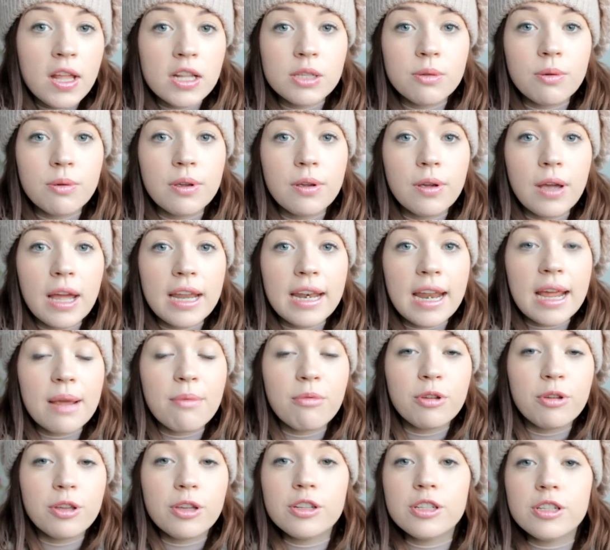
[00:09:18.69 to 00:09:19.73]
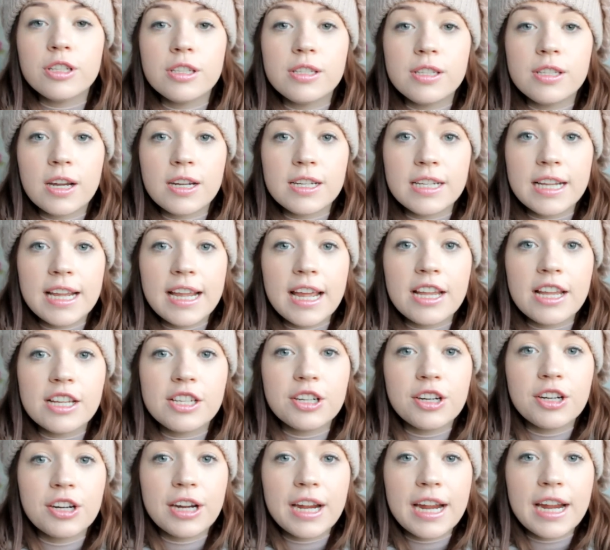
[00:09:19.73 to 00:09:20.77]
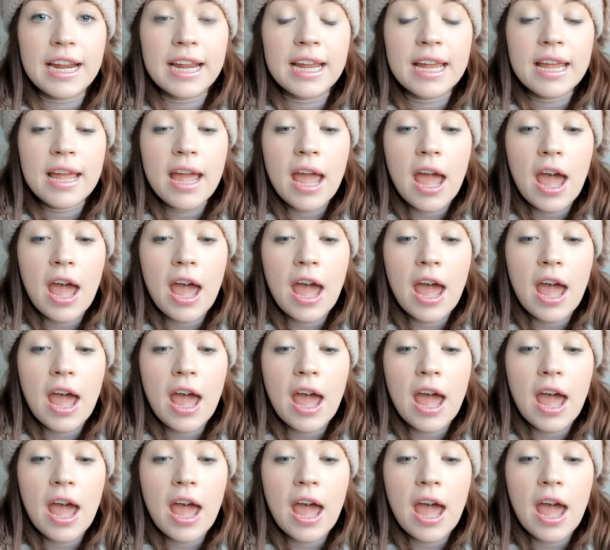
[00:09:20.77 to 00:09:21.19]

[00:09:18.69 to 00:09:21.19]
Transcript: to enable you to study a degree.